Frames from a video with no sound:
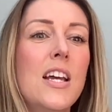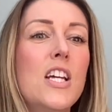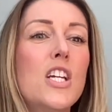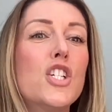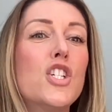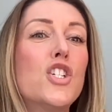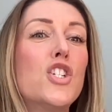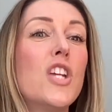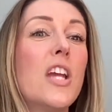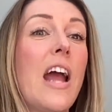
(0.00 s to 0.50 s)

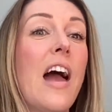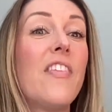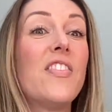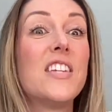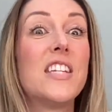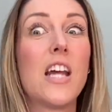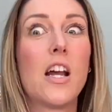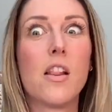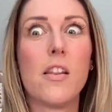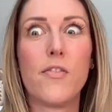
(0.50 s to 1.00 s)
She had The
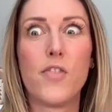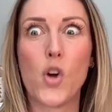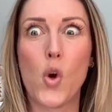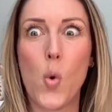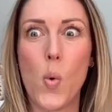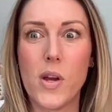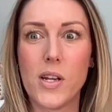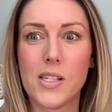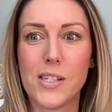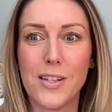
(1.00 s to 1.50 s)
Tale of the
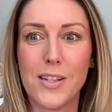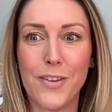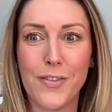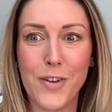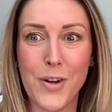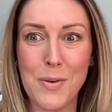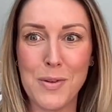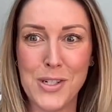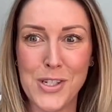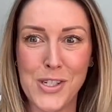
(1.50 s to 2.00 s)

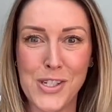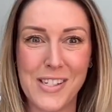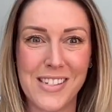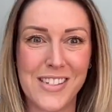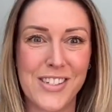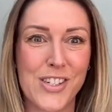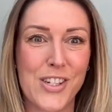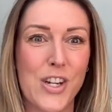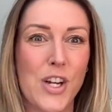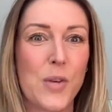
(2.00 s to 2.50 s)
Quicksilver, which is
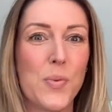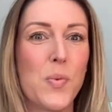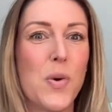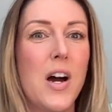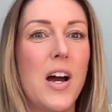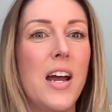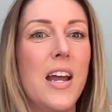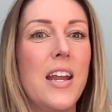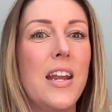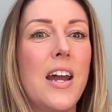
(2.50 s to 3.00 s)
such a good
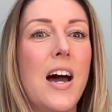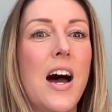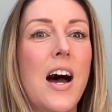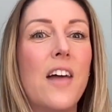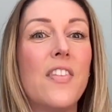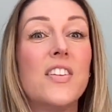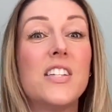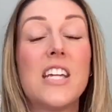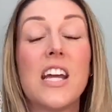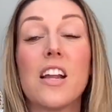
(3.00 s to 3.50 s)
one.
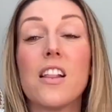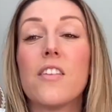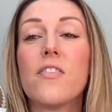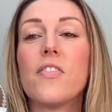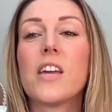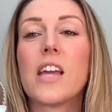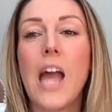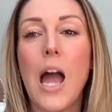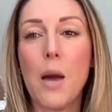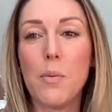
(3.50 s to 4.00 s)
The Tale of the
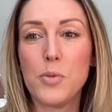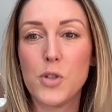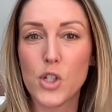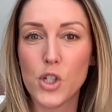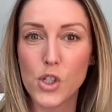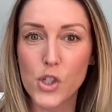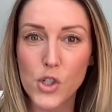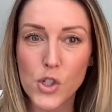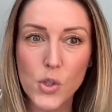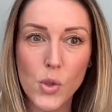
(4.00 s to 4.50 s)

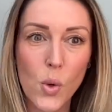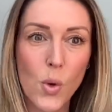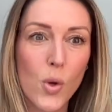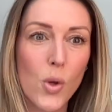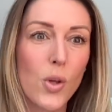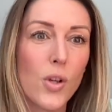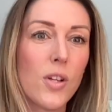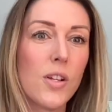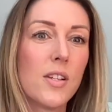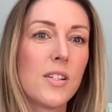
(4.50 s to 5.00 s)
Captured
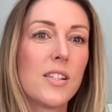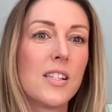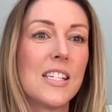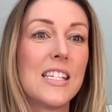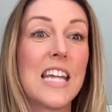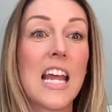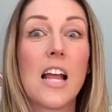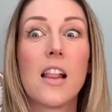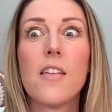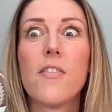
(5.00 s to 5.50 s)
Souls, The
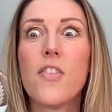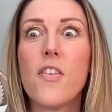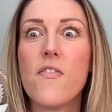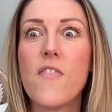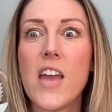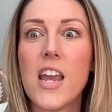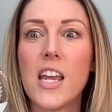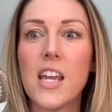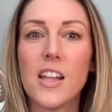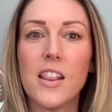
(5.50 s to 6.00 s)
Tale of the
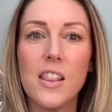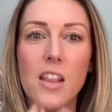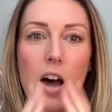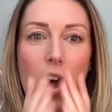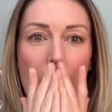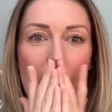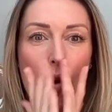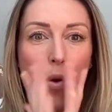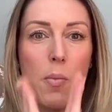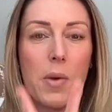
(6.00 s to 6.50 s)
Vacant
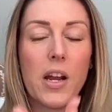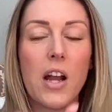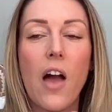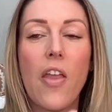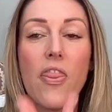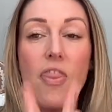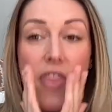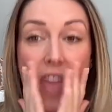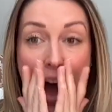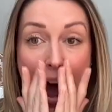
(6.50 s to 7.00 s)
Lot. Oh my god,
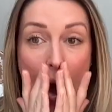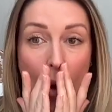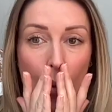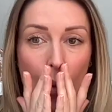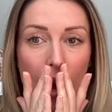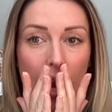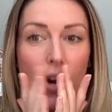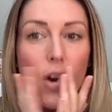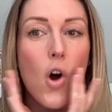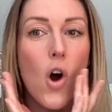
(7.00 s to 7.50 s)
that
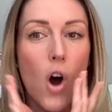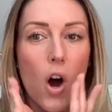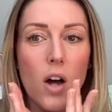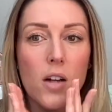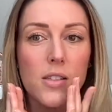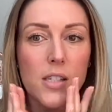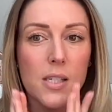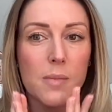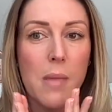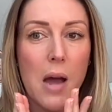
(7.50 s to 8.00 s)
one
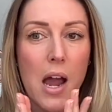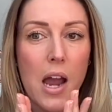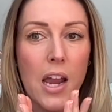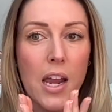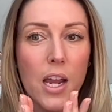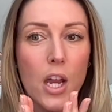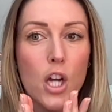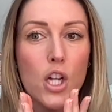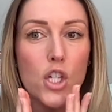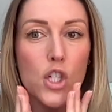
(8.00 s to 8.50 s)
haunts
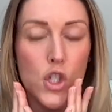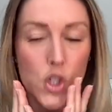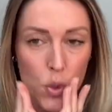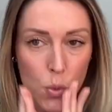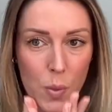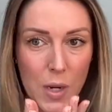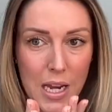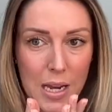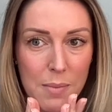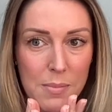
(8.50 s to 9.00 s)
my
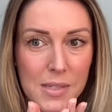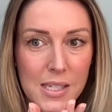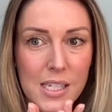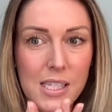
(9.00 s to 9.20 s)
dreams.